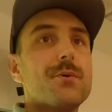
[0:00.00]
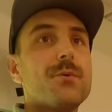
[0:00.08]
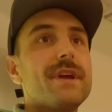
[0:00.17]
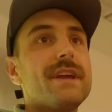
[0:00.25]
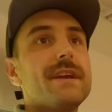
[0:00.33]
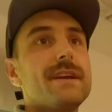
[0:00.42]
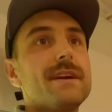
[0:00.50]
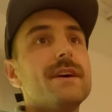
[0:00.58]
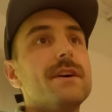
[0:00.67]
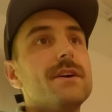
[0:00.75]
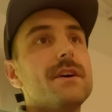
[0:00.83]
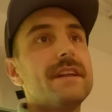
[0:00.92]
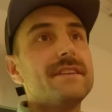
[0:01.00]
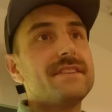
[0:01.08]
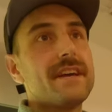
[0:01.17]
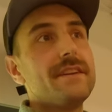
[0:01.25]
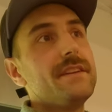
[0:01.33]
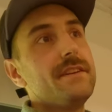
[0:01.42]
We
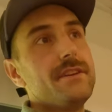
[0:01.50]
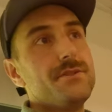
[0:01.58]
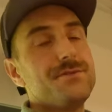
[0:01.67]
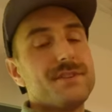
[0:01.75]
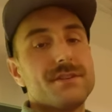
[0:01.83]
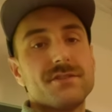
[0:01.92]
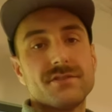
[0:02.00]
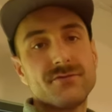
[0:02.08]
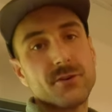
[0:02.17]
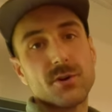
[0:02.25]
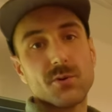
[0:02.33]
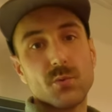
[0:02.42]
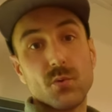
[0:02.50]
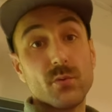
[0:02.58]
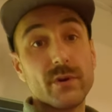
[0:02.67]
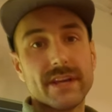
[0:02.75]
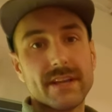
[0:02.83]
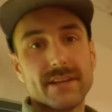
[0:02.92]
intended to use it just for
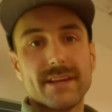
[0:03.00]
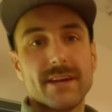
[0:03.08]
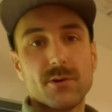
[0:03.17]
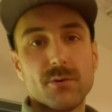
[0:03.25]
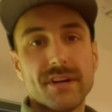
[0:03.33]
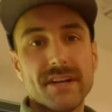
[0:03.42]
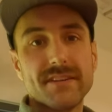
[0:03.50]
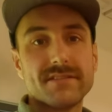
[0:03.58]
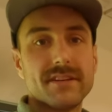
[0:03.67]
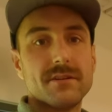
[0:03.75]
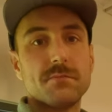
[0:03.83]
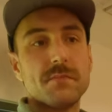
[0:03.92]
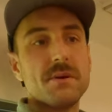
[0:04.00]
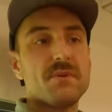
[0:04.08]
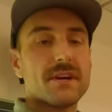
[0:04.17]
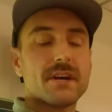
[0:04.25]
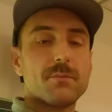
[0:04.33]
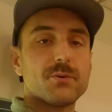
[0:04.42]
weekend getaways and
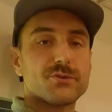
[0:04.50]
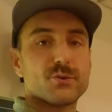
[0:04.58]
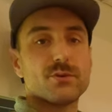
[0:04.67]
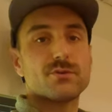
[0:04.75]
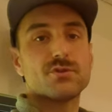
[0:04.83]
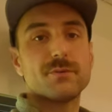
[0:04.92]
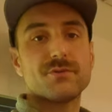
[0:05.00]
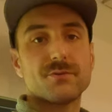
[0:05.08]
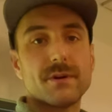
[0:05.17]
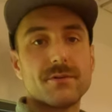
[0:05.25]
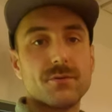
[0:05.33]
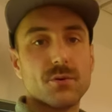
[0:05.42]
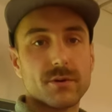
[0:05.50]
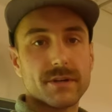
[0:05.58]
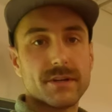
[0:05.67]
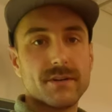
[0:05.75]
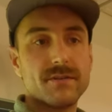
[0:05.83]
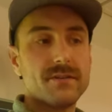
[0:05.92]
maybe a couple shorter trips around
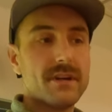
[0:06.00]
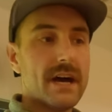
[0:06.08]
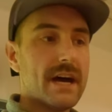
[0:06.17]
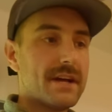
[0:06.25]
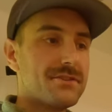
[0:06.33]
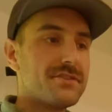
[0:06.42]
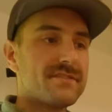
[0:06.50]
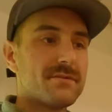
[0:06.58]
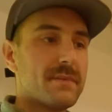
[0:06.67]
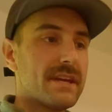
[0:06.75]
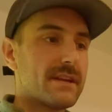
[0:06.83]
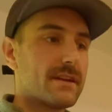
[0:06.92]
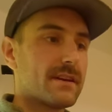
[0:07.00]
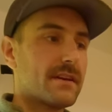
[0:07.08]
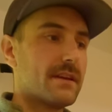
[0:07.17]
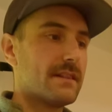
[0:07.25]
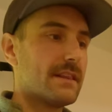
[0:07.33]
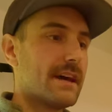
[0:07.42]
Oregon, uh, just to make
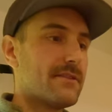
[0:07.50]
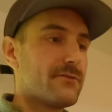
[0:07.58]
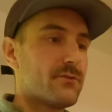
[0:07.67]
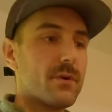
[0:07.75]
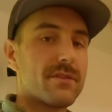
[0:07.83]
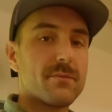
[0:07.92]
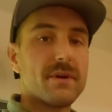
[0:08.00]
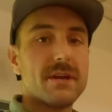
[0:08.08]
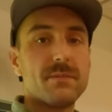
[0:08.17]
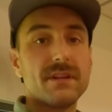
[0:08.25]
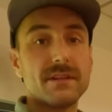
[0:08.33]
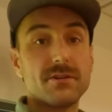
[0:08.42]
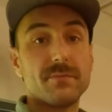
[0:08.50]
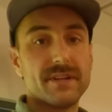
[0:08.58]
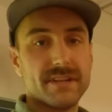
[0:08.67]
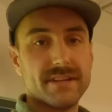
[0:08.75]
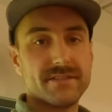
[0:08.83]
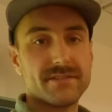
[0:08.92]
life with a baby a little
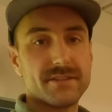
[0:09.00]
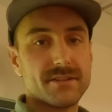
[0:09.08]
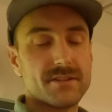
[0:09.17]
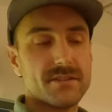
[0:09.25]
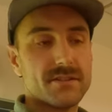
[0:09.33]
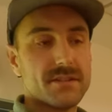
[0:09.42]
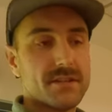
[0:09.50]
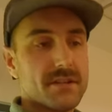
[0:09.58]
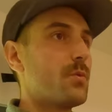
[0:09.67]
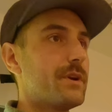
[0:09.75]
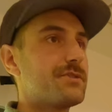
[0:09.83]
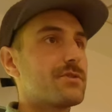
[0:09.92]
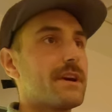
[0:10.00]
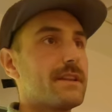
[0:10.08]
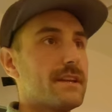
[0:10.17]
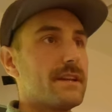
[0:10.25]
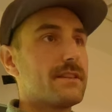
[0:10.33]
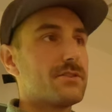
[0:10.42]
bit easier we tried
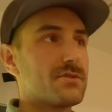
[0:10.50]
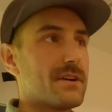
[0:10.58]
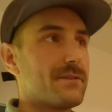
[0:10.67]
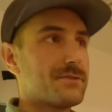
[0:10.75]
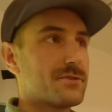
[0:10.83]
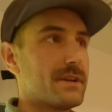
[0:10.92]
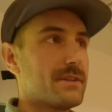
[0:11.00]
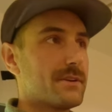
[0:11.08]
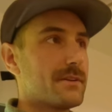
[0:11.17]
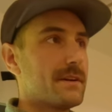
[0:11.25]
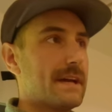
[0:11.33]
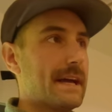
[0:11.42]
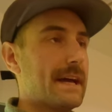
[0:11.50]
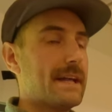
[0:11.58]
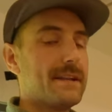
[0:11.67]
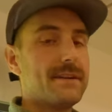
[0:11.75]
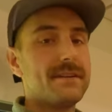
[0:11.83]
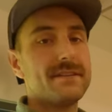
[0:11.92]
getting the travel trailer
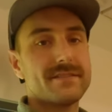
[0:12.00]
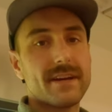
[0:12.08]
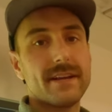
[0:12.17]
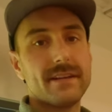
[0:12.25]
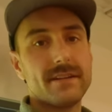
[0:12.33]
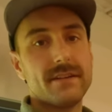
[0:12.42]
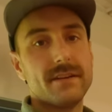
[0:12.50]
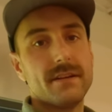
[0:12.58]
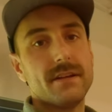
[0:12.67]
and decided